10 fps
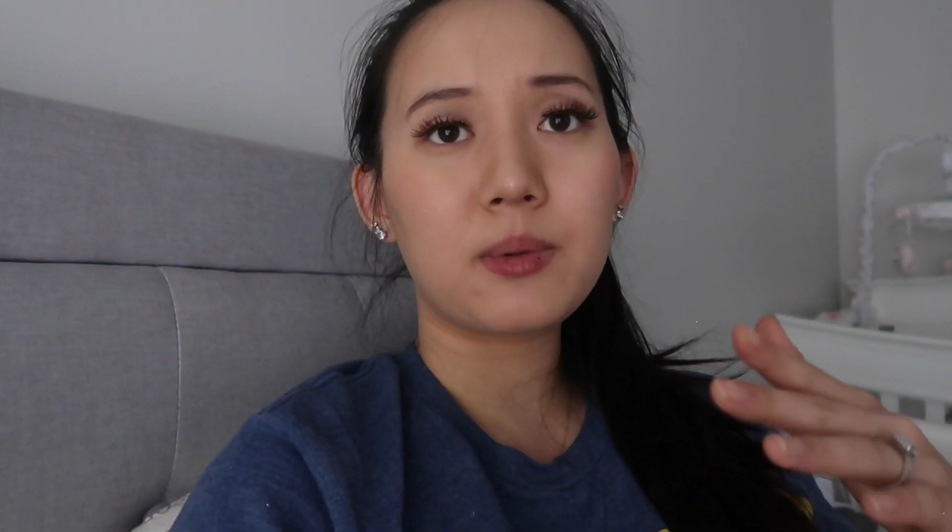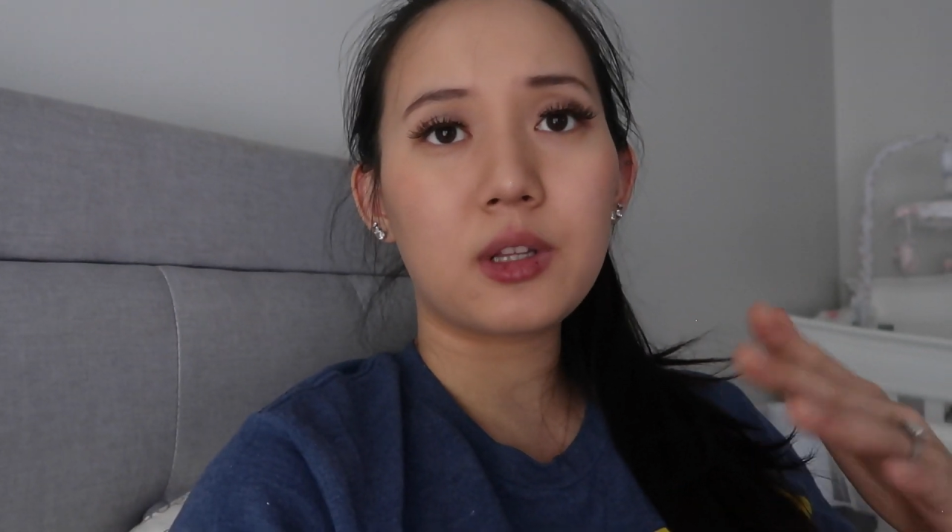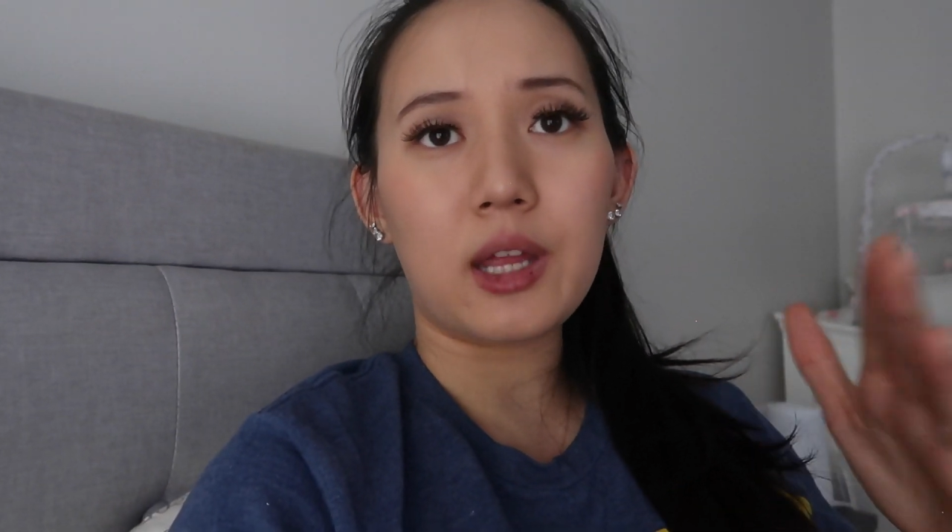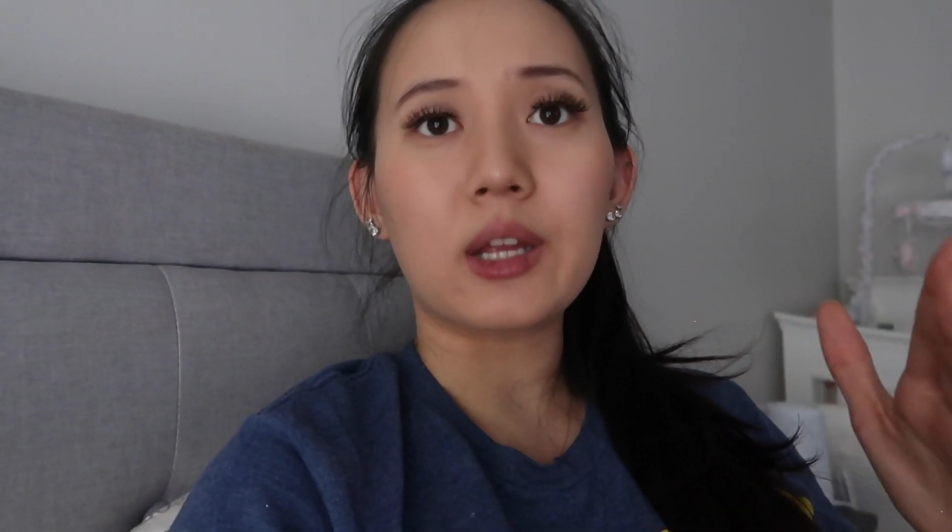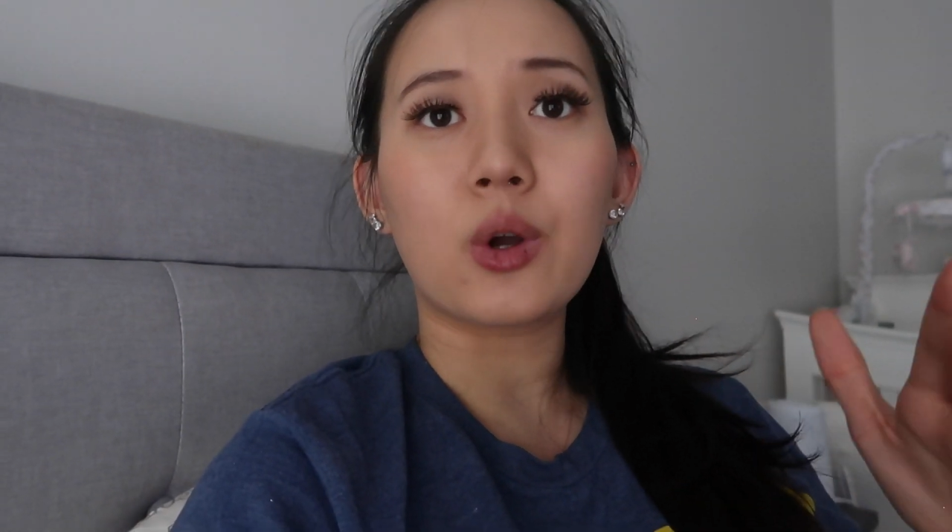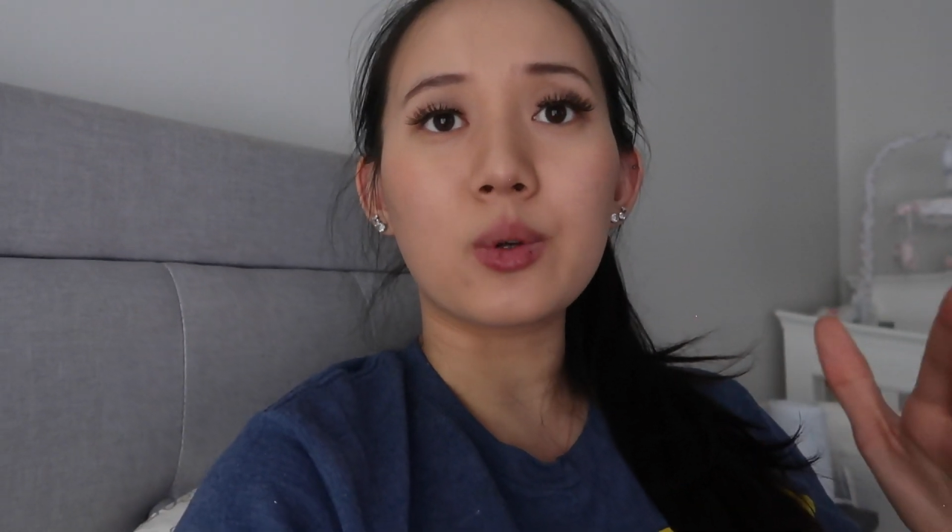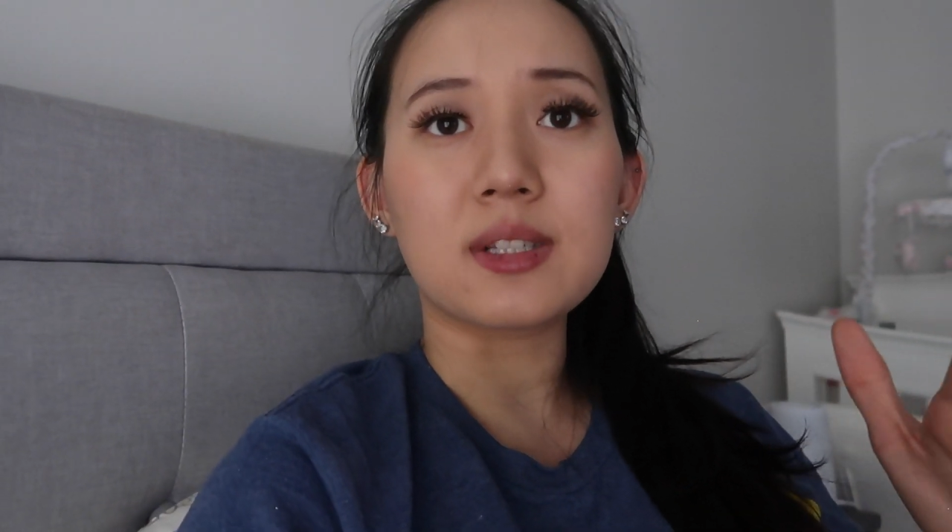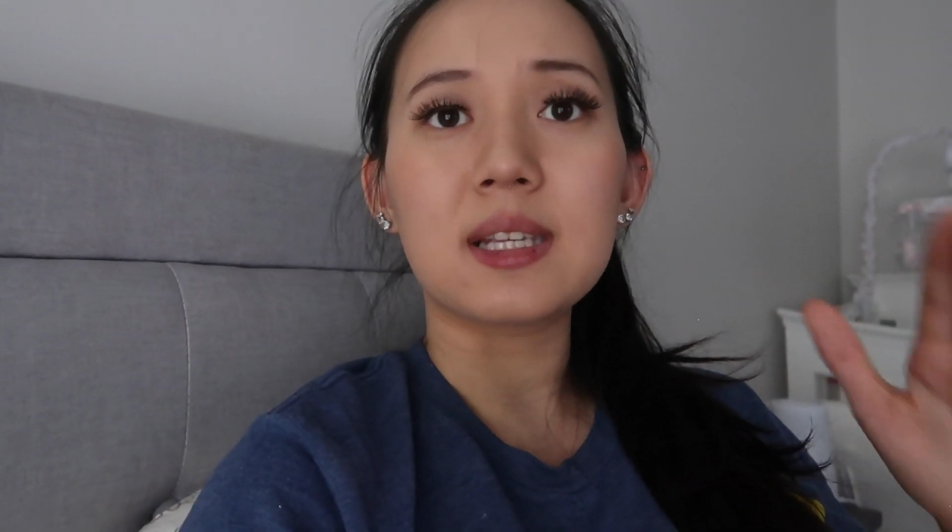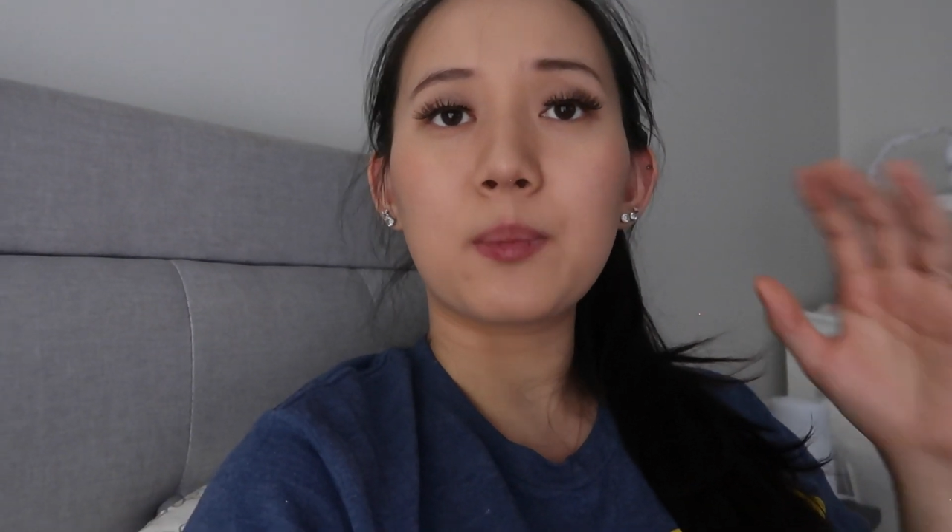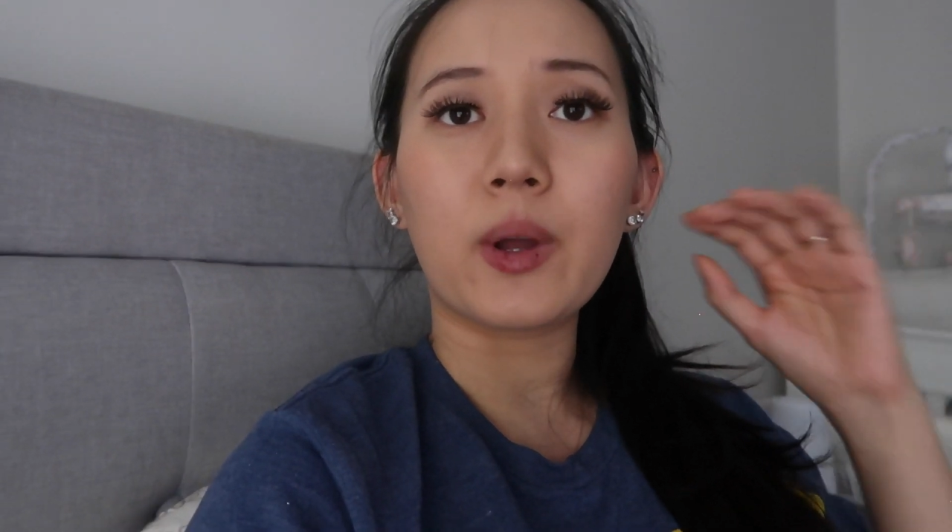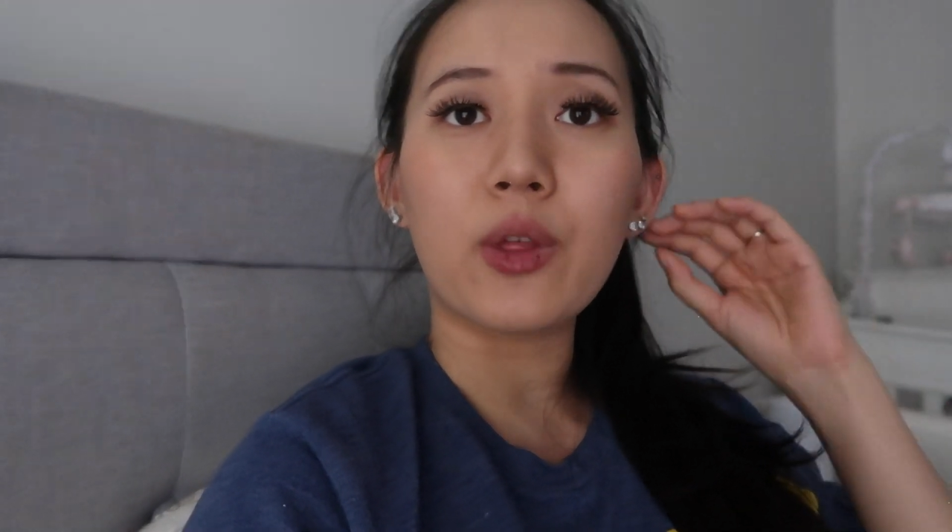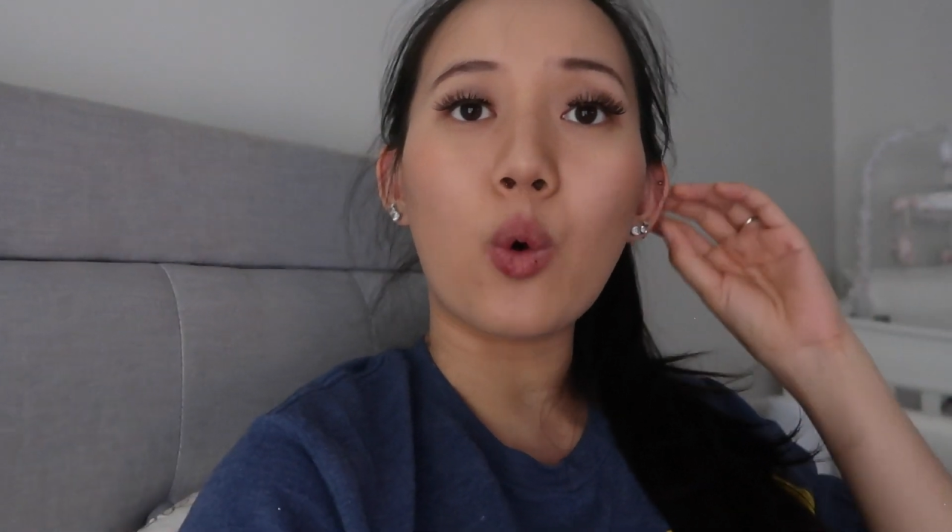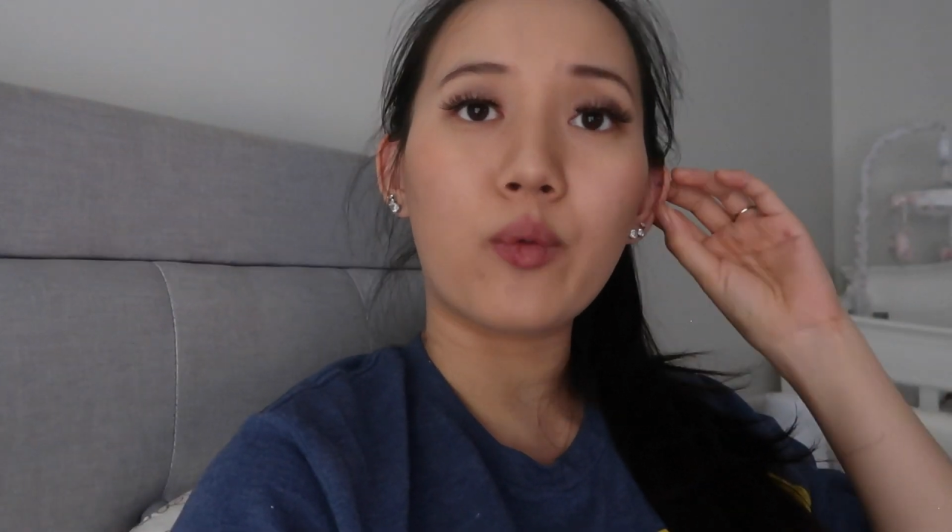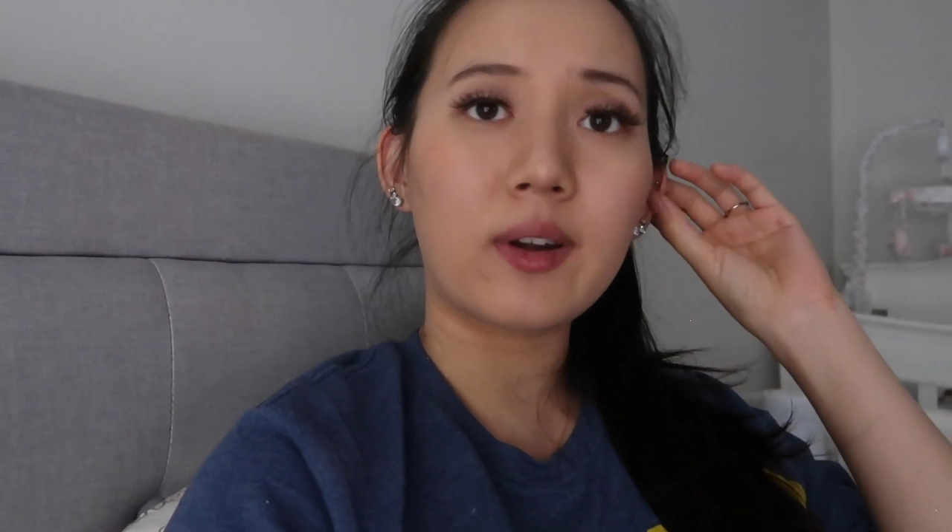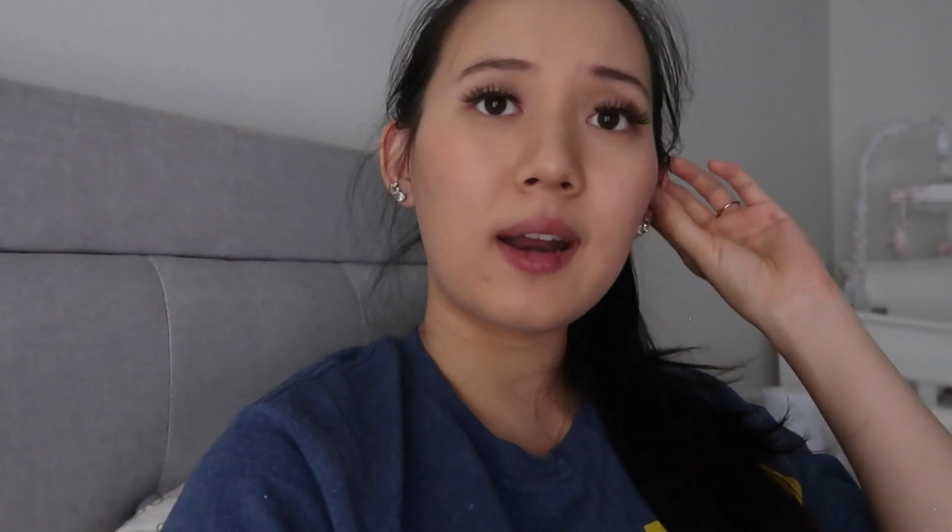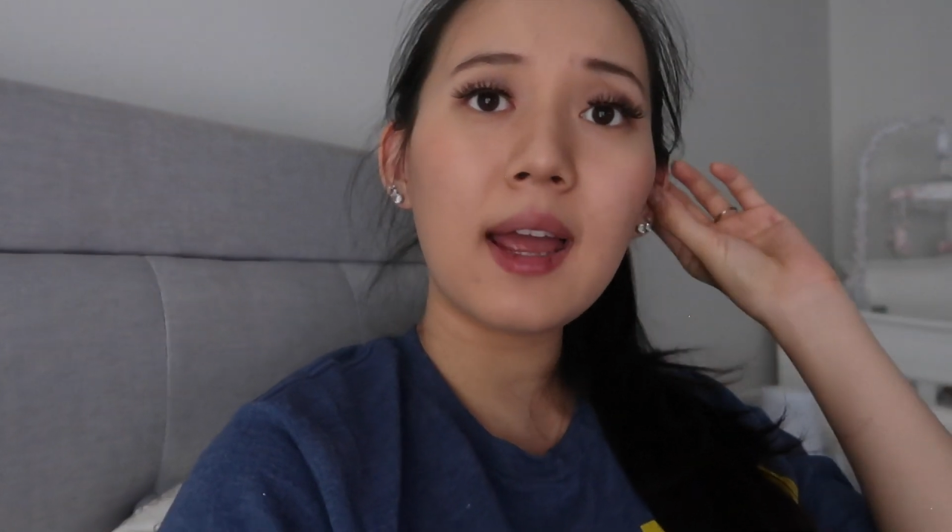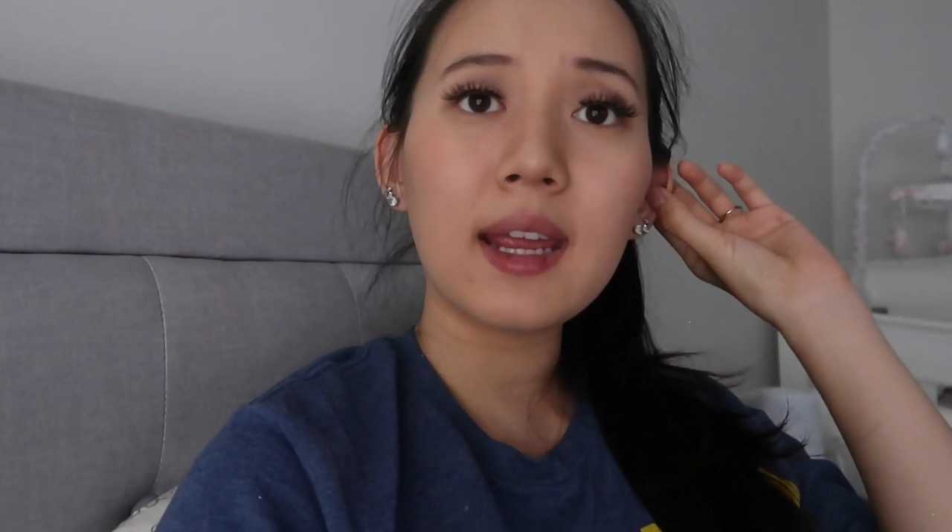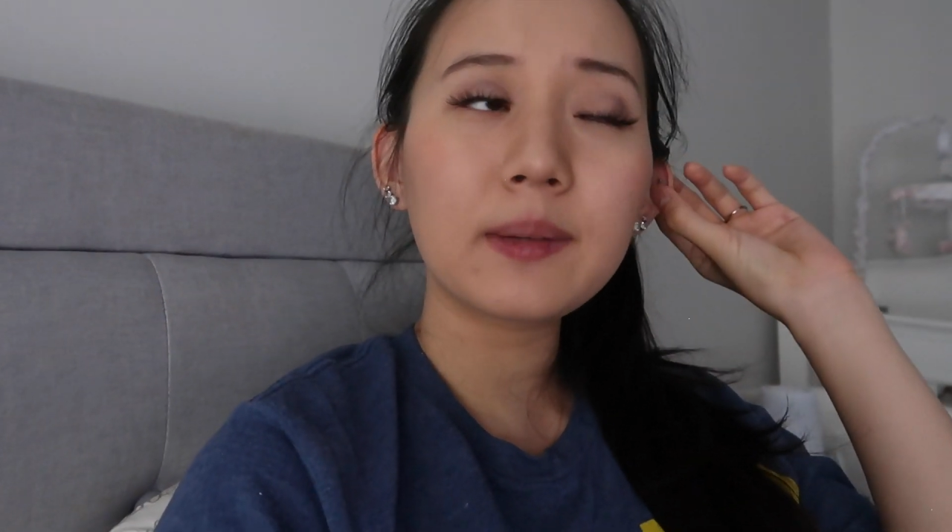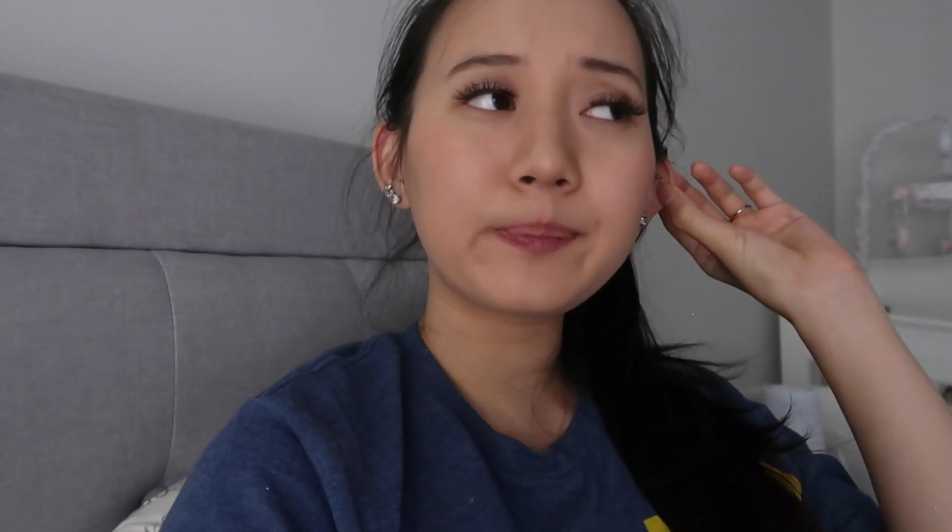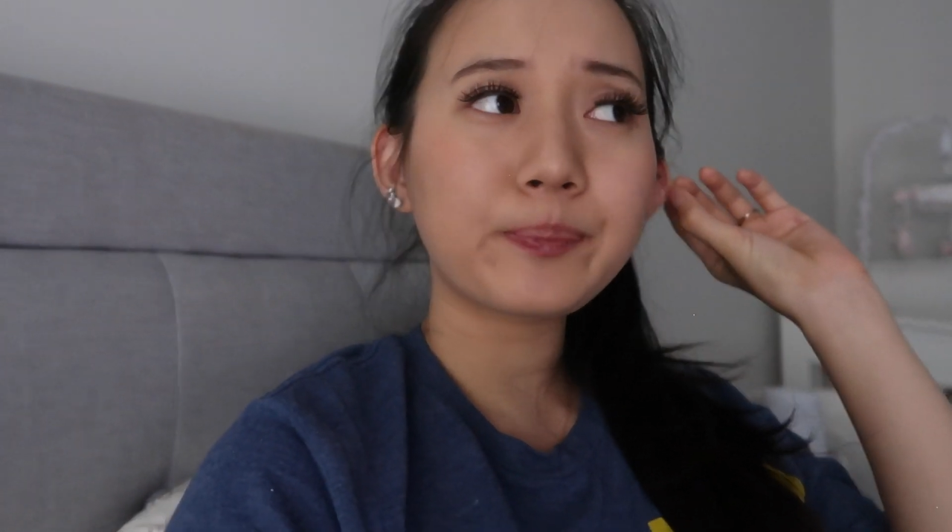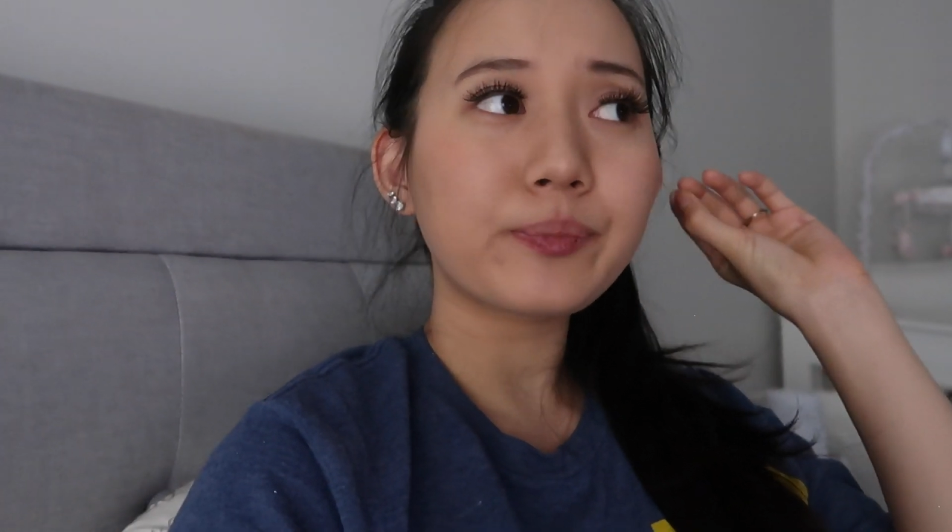like co-sleep with overnight.